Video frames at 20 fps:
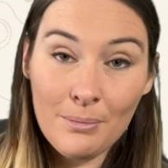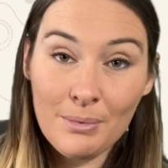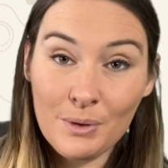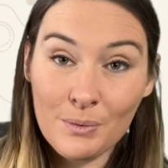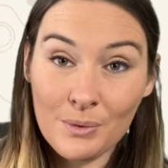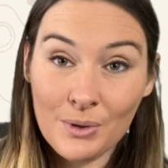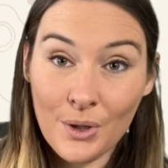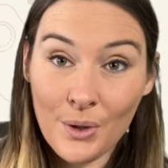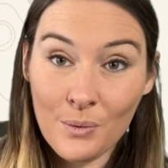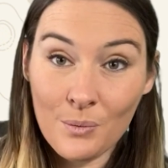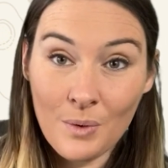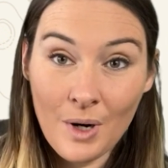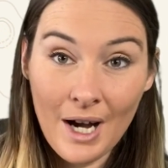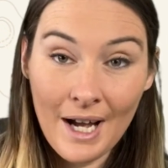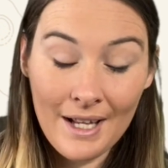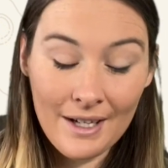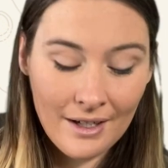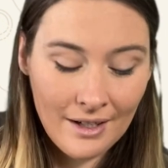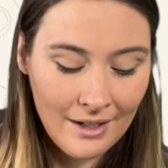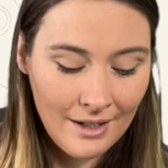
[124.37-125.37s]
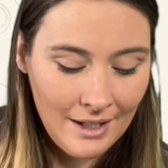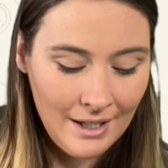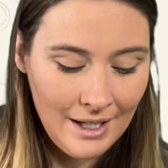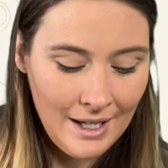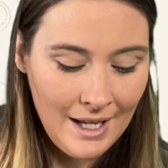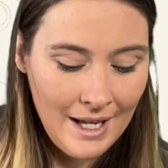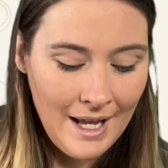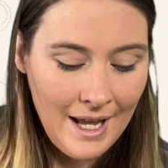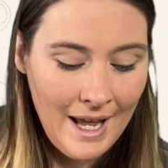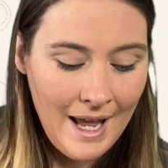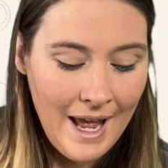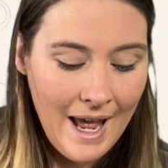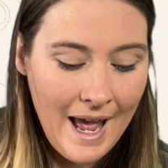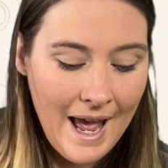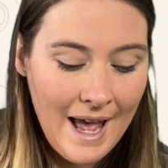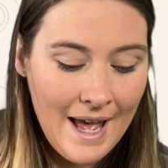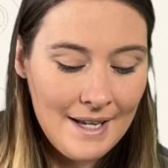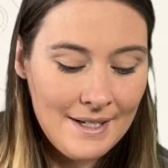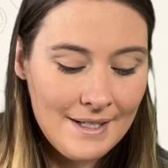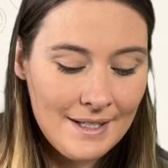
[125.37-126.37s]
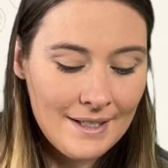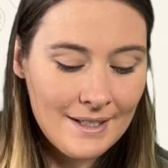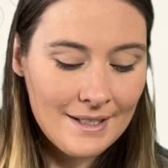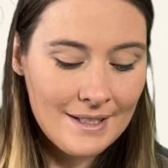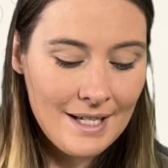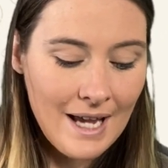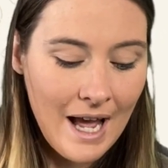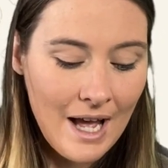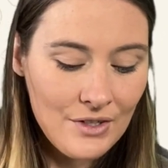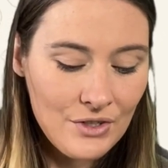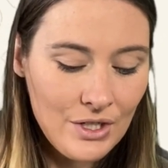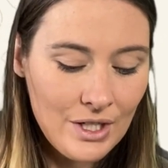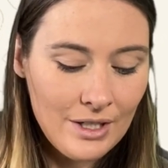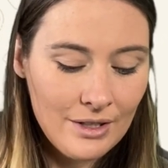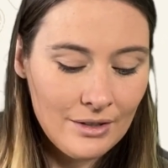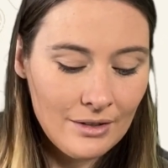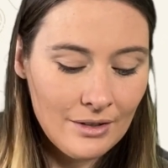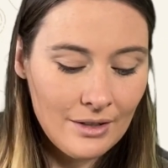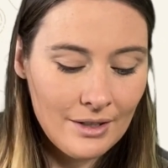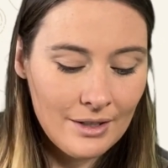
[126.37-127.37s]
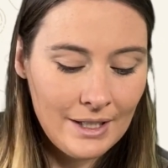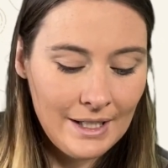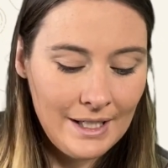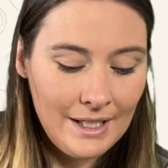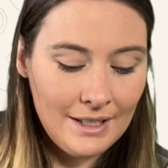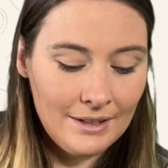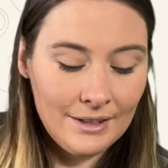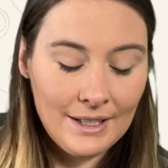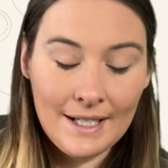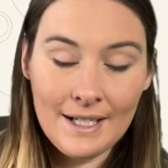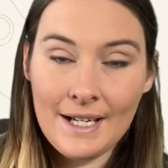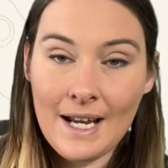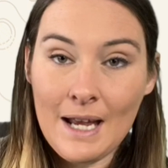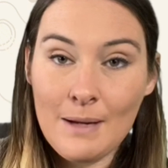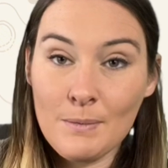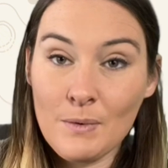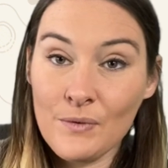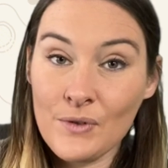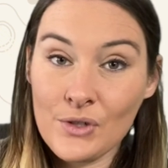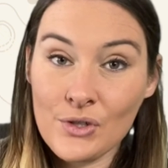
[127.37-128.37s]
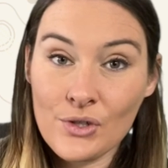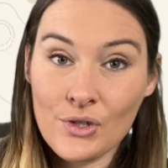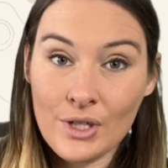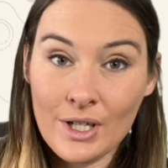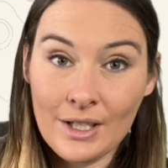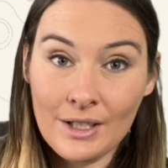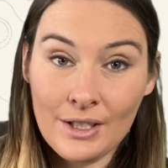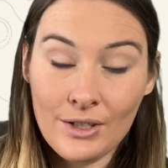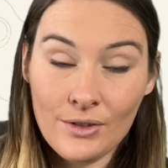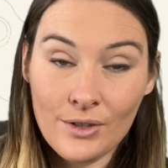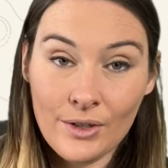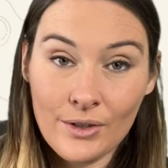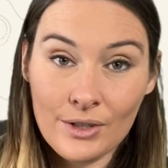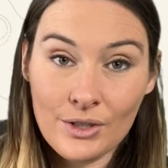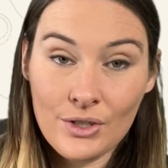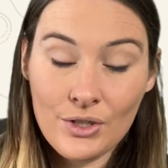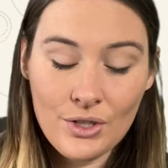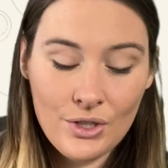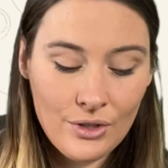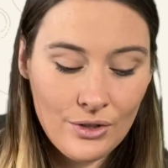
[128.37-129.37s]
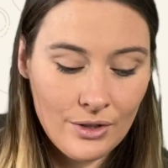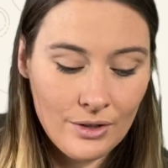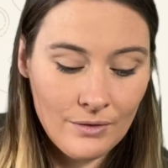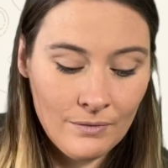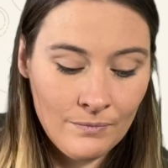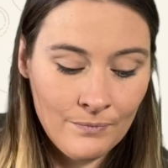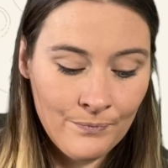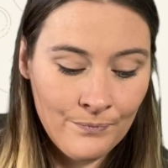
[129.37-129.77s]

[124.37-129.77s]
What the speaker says: It will go white and touching the letter name of the string that you're going to tune.